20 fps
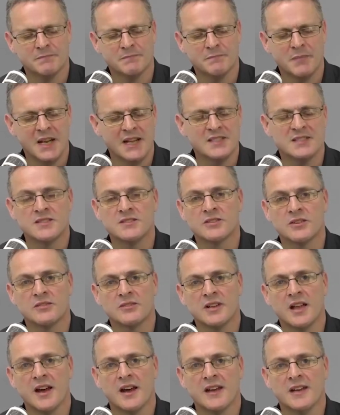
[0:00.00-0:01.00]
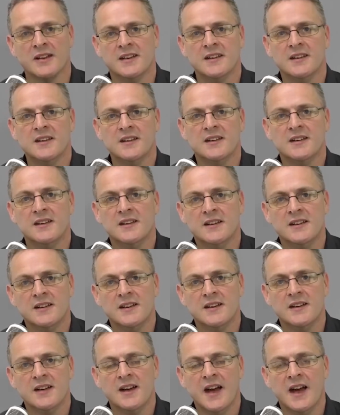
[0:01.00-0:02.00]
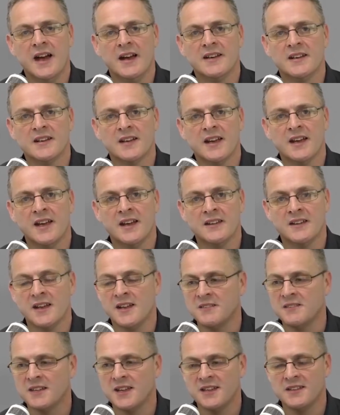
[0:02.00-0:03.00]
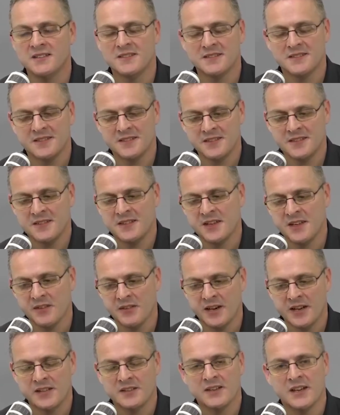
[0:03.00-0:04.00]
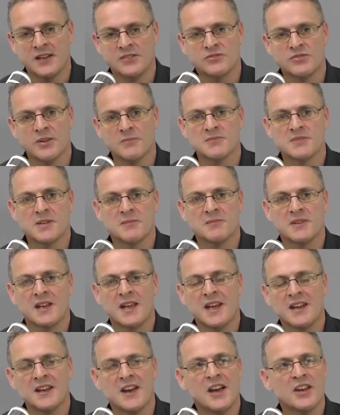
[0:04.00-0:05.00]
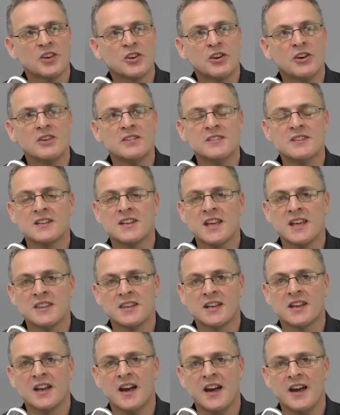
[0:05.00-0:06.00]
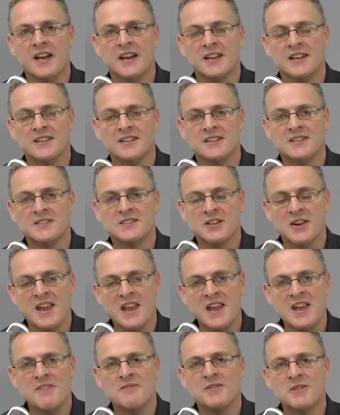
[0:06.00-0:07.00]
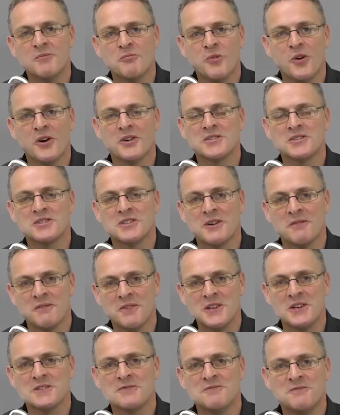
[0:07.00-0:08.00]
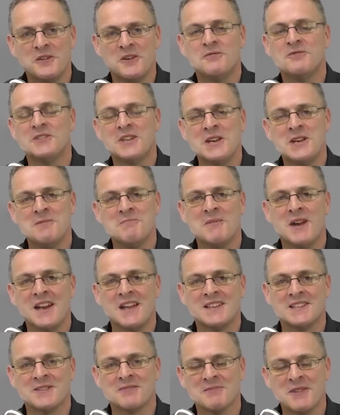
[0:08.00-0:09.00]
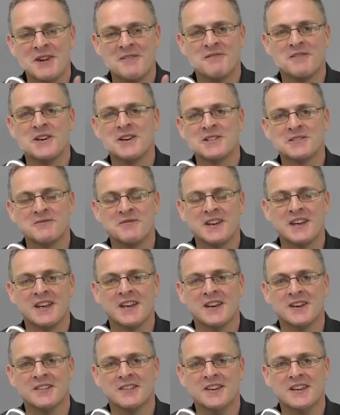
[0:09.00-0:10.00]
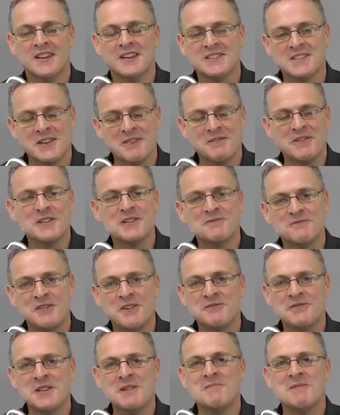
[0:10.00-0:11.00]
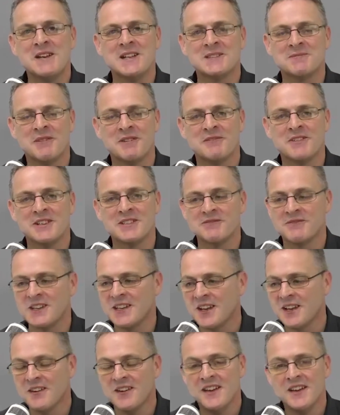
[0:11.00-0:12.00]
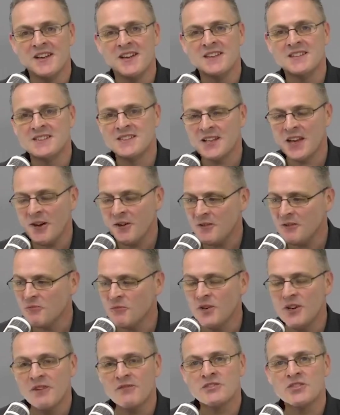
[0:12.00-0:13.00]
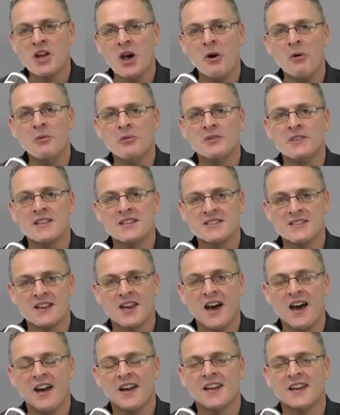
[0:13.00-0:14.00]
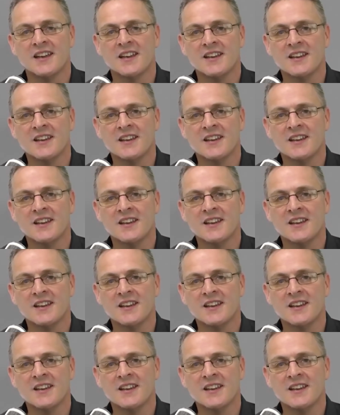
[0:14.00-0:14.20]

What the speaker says: places online. And then, I dropped something, and I couldn't get the guy to even watch the first 15 minutes of my first video. So the first 15 minutes of my first video would have told this guy